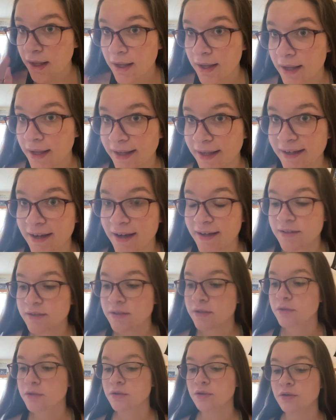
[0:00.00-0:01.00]
Hey guys,
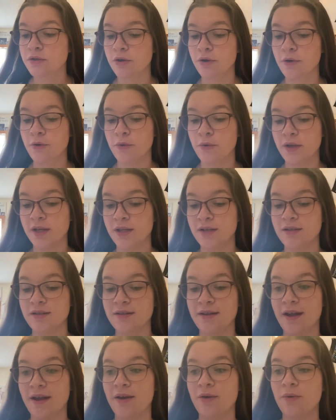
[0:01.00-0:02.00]
so it is
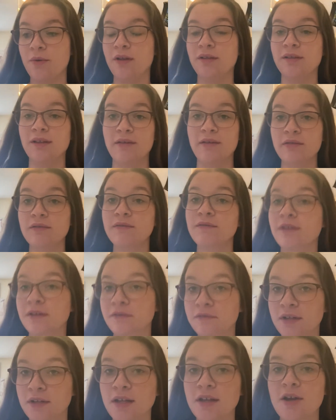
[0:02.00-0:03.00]
now
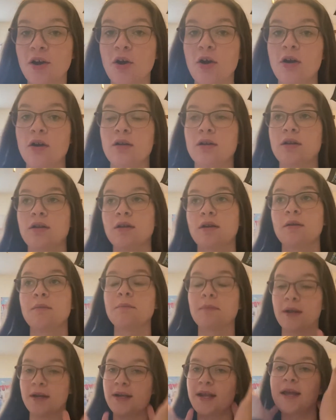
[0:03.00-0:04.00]
11:50 on
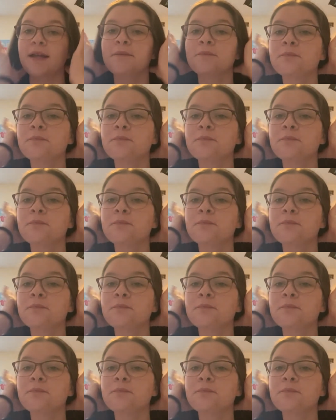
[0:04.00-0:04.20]
Monday.